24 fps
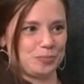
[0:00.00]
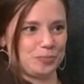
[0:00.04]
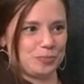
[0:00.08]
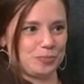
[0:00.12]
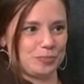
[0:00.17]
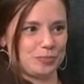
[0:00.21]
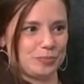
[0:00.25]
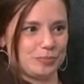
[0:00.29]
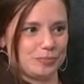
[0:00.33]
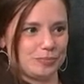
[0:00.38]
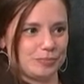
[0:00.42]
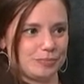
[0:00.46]

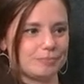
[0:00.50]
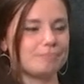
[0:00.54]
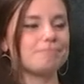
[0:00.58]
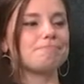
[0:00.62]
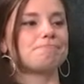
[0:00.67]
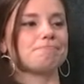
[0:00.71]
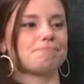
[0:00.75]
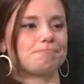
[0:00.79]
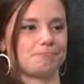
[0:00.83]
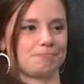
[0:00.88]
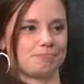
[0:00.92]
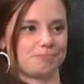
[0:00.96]

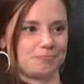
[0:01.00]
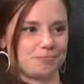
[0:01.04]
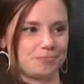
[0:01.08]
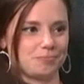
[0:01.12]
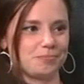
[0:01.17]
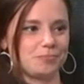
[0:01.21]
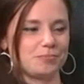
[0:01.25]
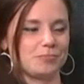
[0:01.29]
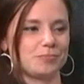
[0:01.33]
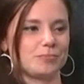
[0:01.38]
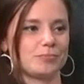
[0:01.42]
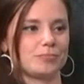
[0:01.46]

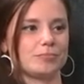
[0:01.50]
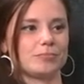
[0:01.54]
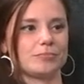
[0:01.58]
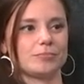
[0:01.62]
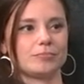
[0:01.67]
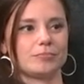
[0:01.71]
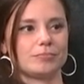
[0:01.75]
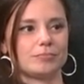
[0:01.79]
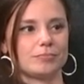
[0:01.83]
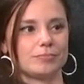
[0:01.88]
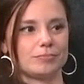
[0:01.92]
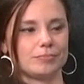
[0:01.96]

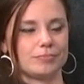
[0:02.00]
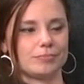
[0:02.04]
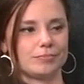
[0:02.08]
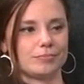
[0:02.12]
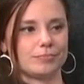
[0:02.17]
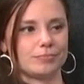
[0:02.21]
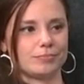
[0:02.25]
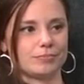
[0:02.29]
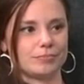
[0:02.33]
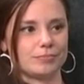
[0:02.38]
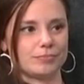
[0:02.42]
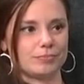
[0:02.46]

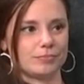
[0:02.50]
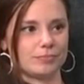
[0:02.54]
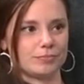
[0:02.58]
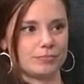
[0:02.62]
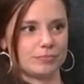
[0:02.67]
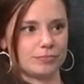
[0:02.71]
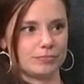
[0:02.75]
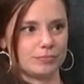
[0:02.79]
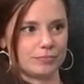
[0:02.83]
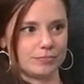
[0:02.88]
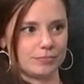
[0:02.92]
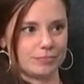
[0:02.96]

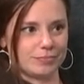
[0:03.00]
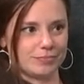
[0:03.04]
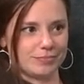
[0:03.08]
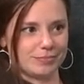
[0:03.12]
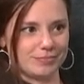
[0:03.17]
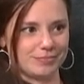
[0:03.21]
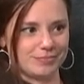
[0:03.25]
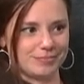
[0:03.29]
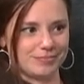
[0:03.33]
(not speaking)